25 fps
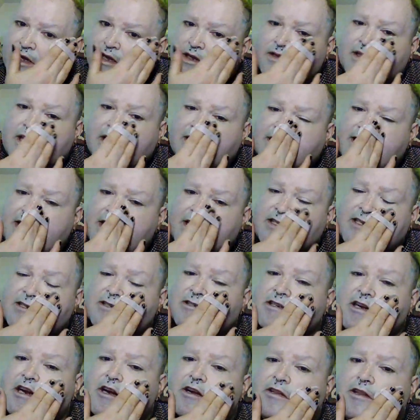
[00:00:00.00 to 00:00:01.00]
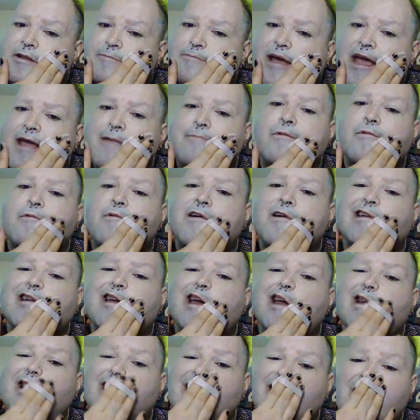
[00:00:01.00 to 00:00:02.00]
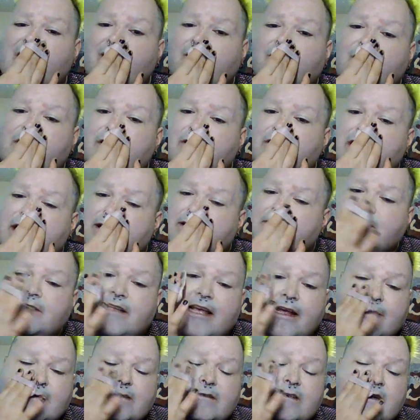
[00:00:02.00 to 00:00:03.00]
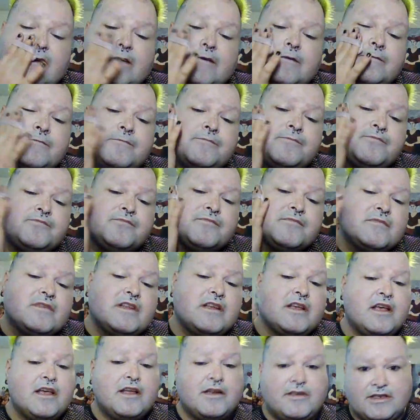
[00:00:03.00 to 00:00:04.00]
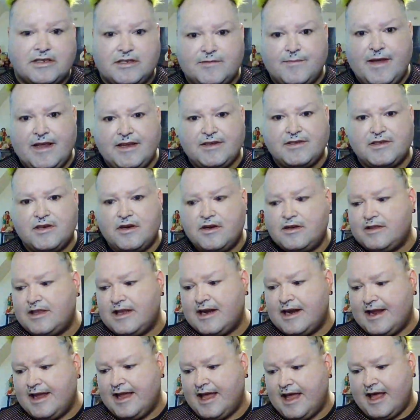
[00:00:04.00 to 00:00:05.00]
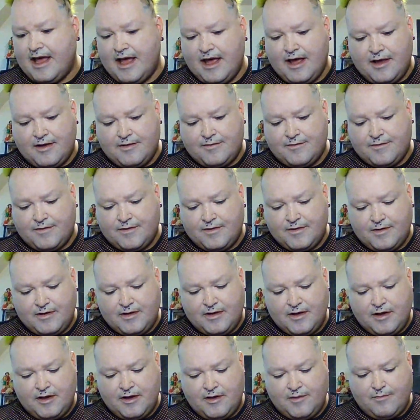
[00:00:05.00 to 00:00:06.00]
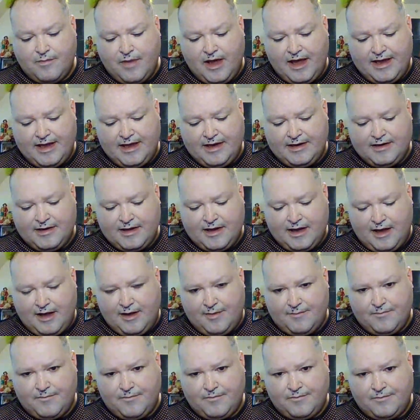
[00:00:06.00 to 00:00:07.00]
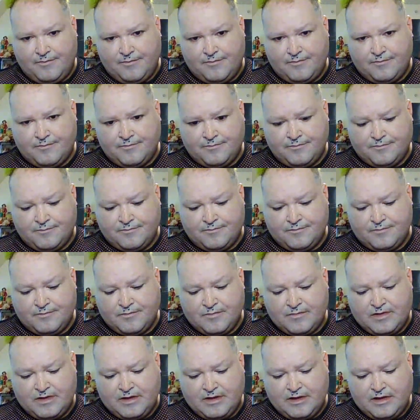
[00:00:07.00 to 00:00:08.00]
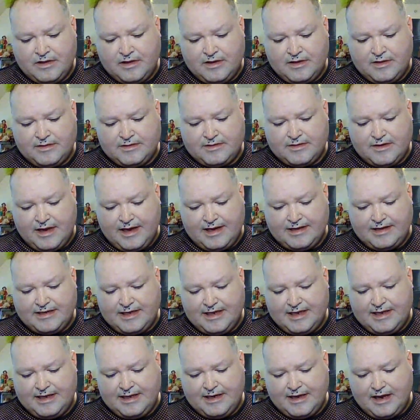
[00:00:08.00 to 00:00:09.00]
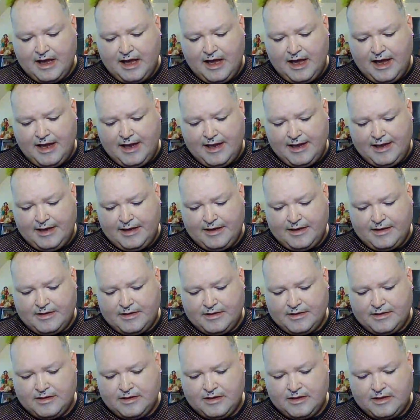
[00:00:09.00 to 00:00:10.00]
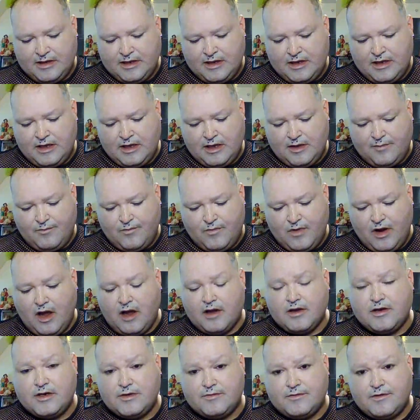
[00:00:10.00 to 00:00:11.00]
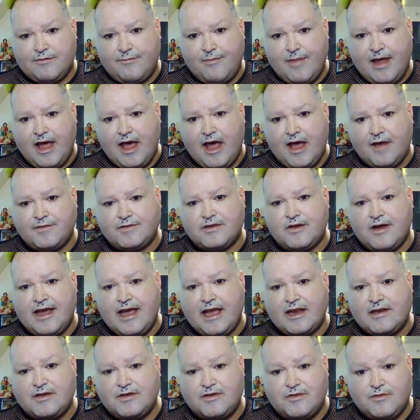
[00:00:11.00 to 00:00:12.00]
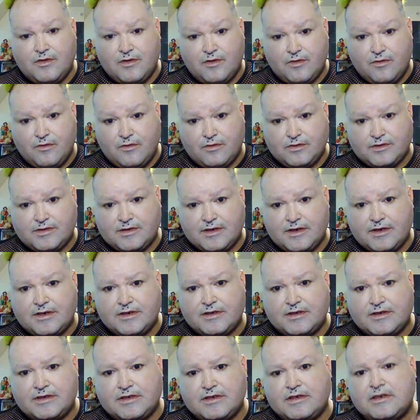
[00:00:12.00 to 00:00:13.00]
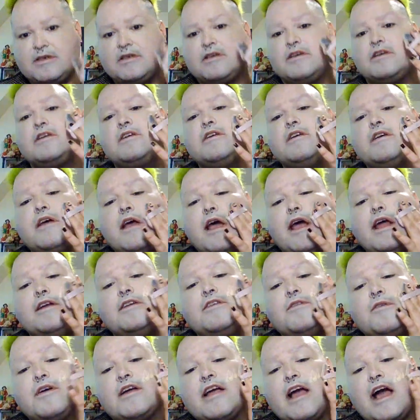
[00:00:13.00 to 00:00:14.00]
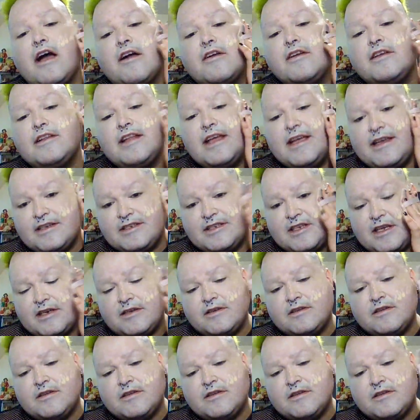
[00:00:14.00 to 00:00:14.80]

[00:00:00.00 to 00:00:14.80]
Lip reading: They said just turn the paperwork in and they'd fill their section. Just make sure that I have my income. So I did. I'm not good with math, so I had to do a Google search and do a calculation.